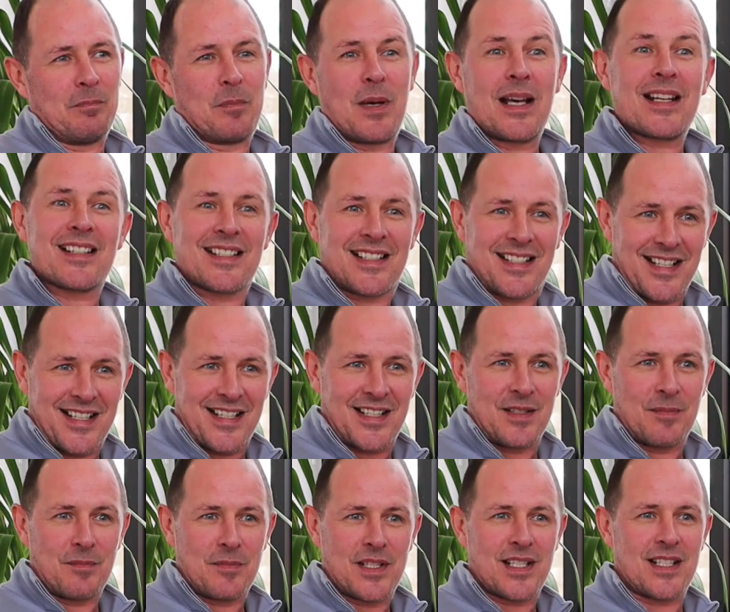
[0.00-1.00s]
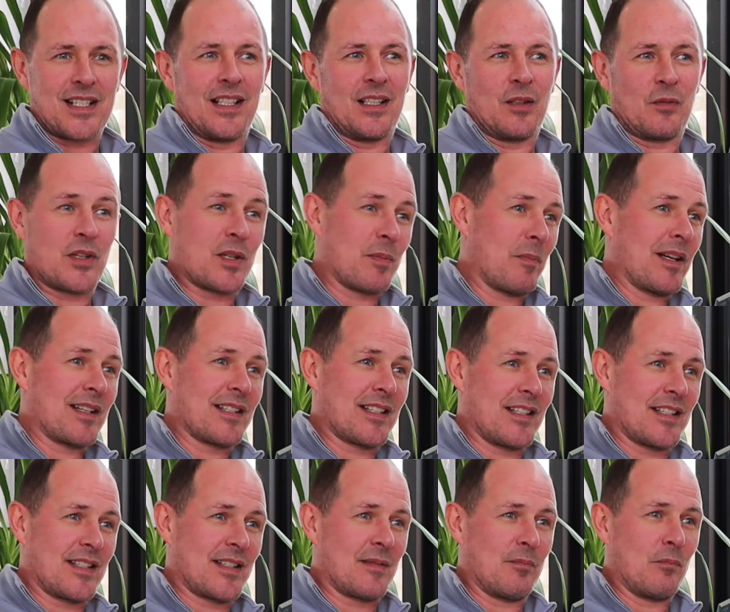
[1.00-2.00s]
better systems, which makes
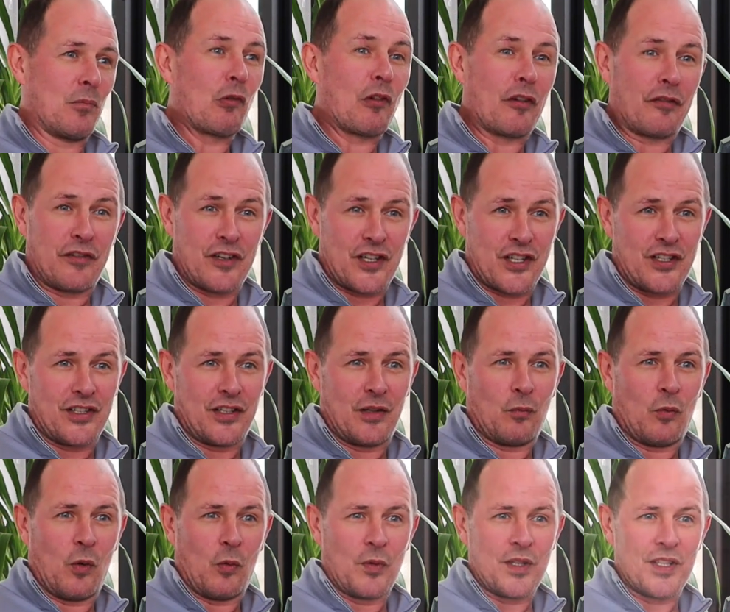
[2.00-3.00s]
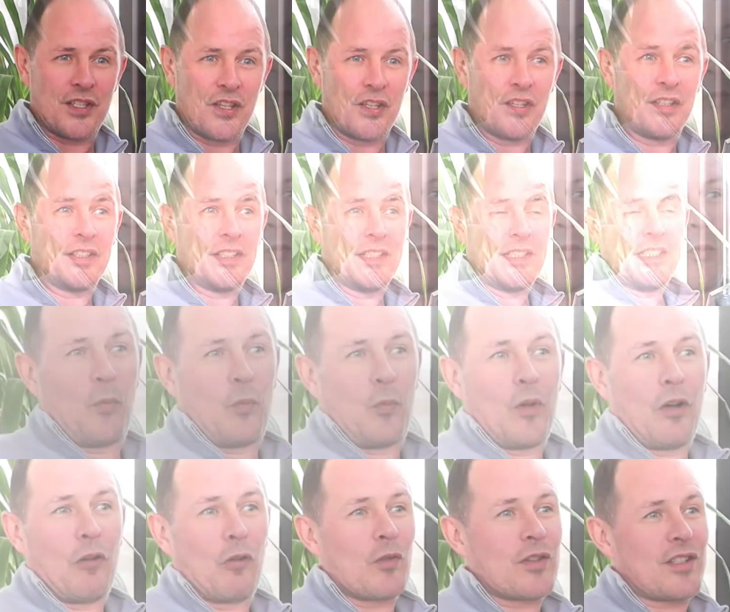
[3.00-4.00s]
us more efficient at what we do.
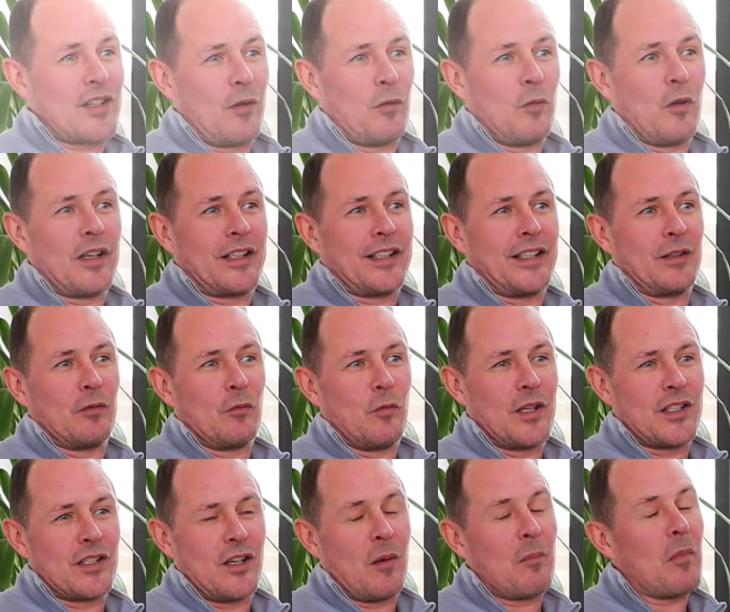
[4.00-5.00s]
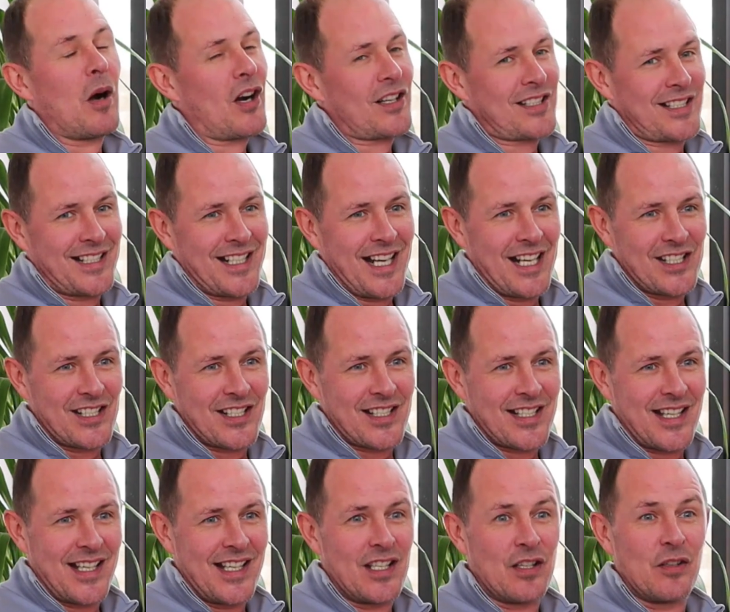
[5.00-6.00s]
We're also working with our marketing
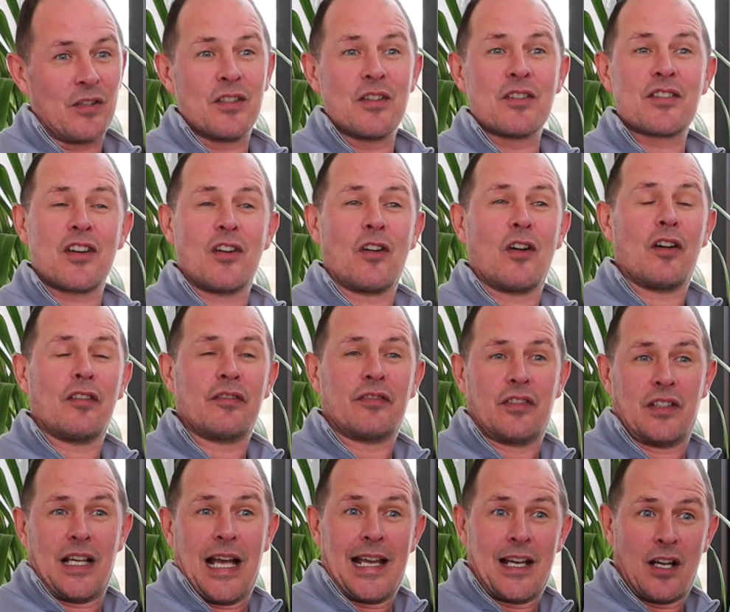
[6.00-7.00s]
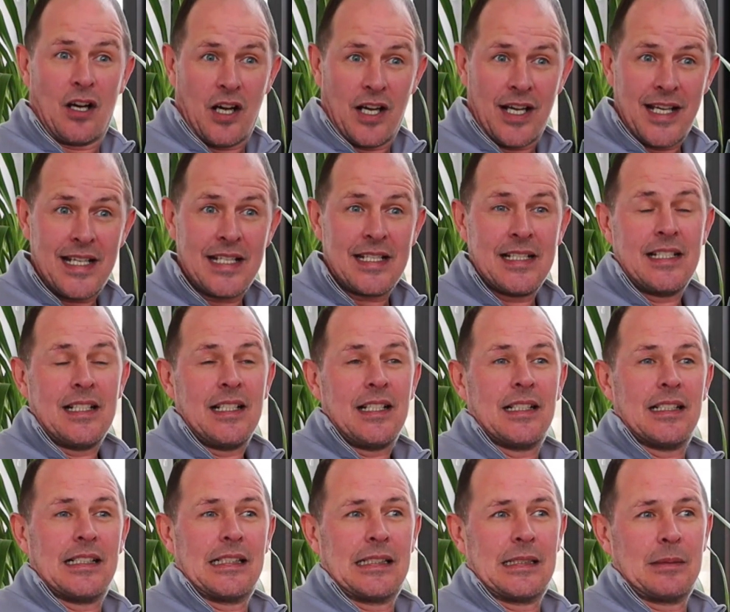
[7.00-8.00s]
agency who use a lot of AI
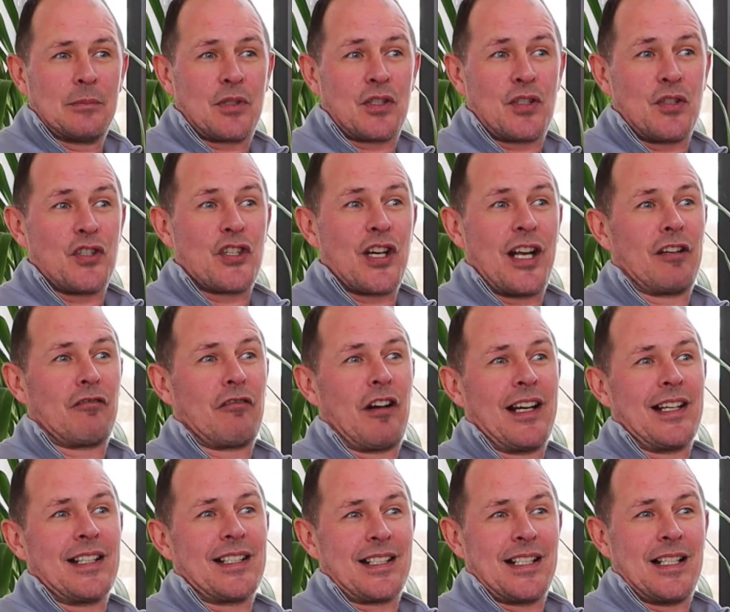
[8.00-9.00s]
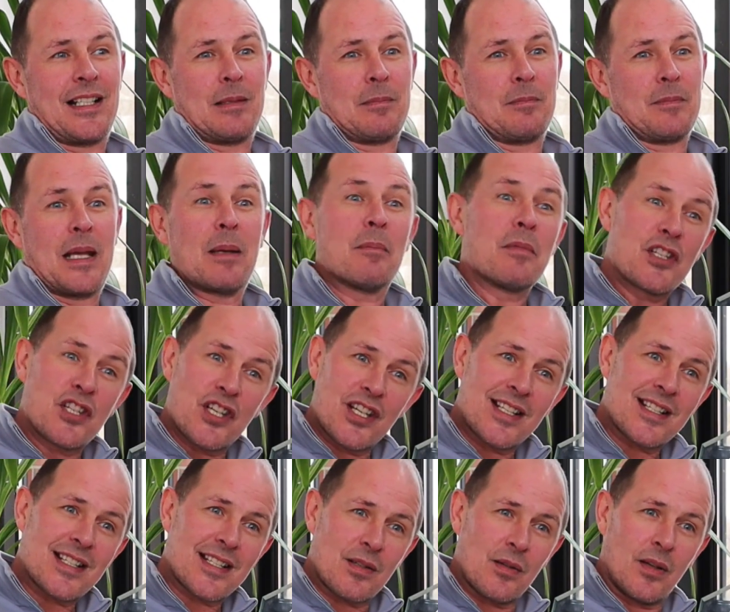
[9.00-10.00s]
to generate
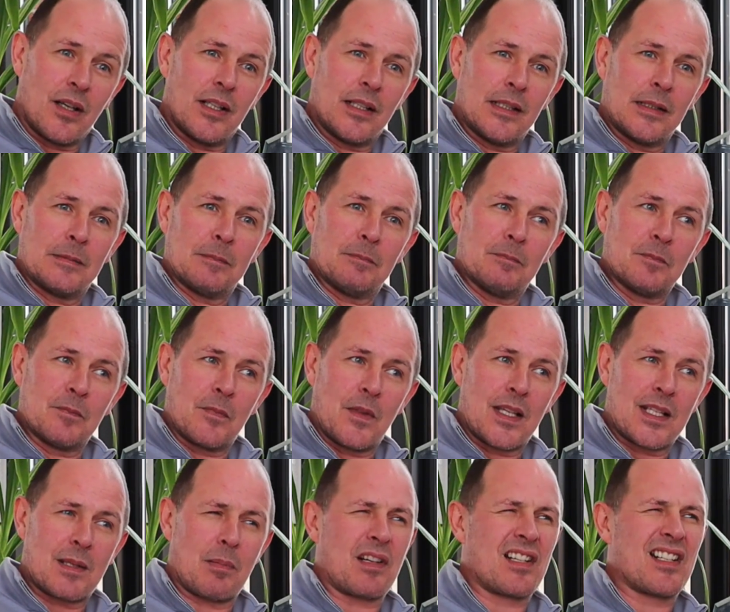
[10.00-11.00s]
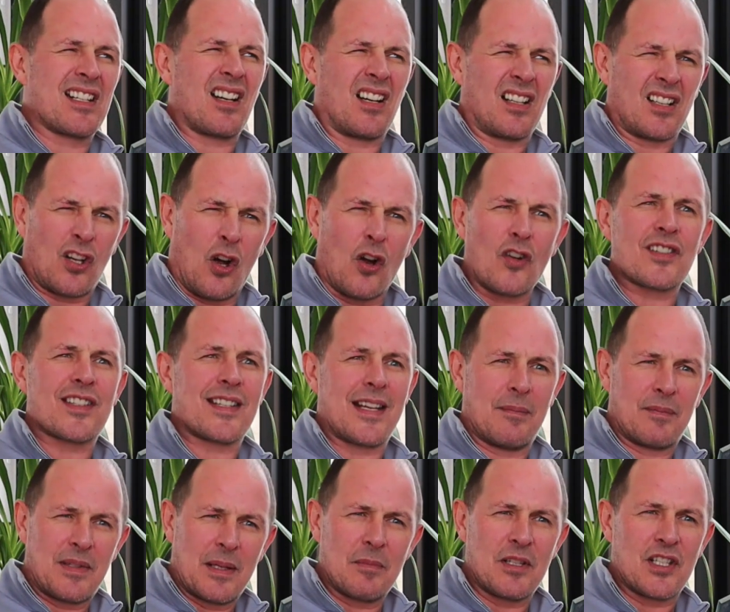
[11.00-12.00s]
images, especially kind of
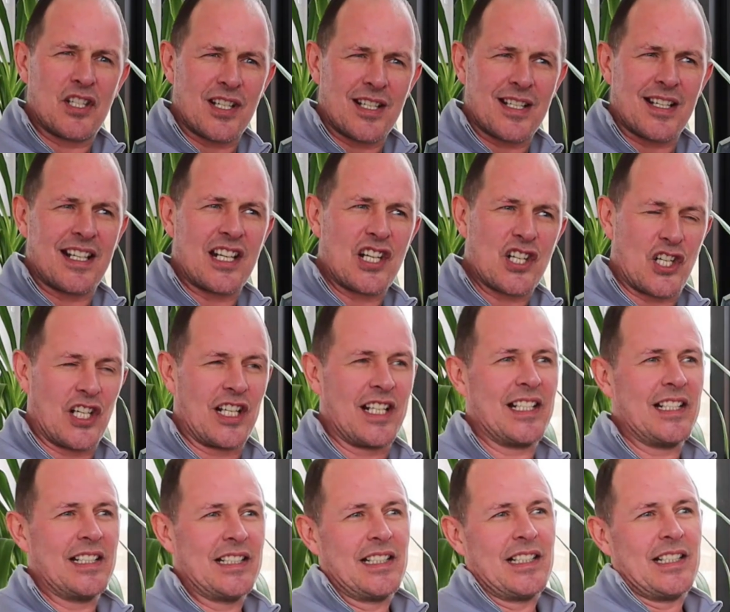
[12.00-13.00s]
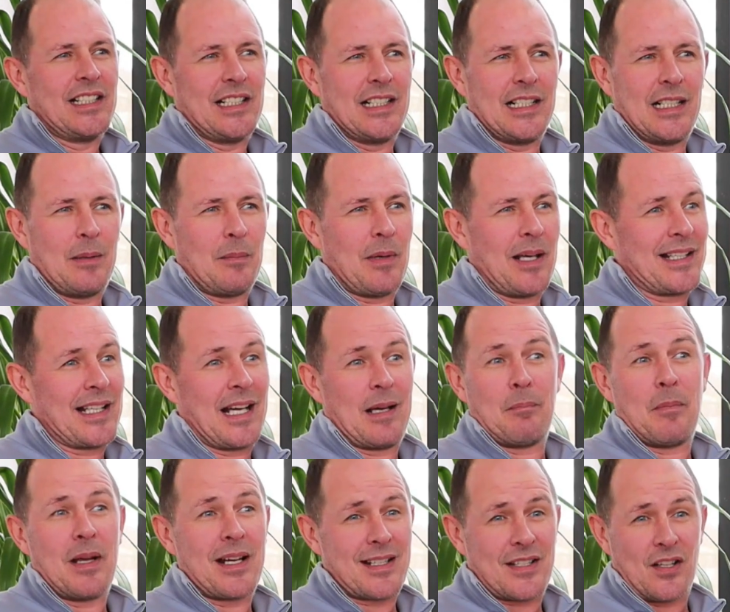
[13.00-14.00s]
concept images initially, and
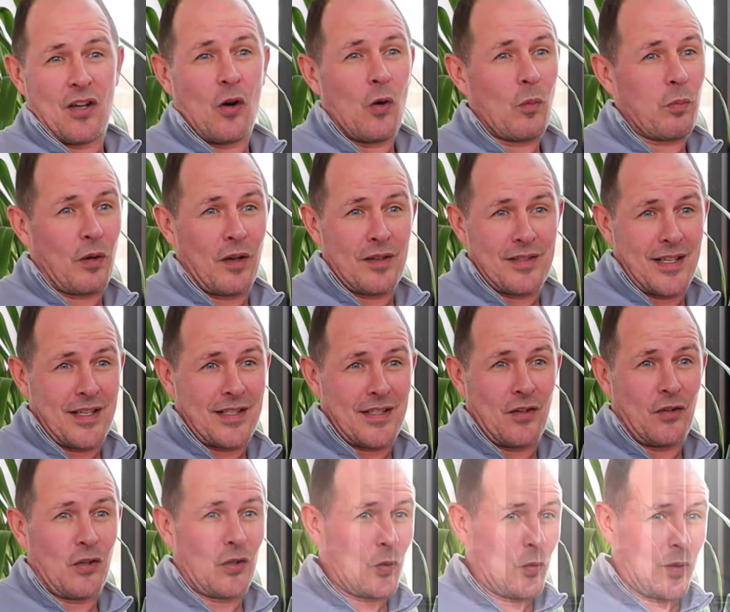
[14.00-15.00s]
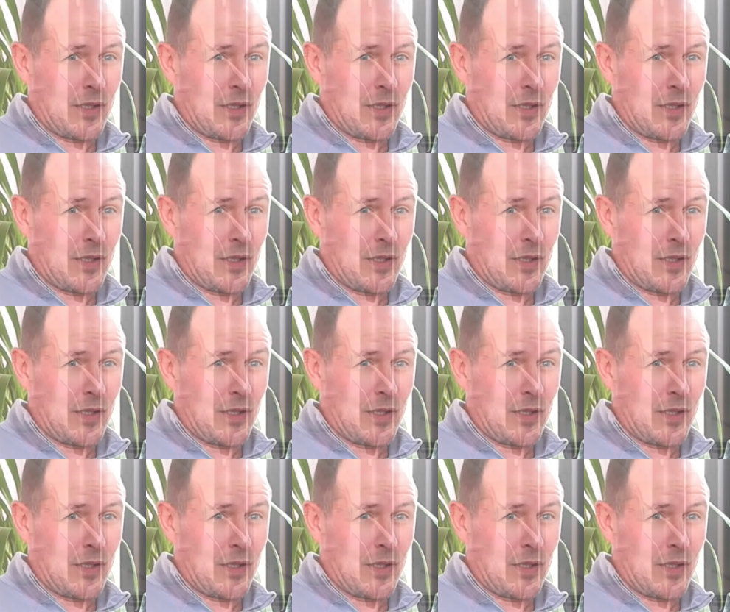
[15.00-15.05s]
that makes the whole process a lot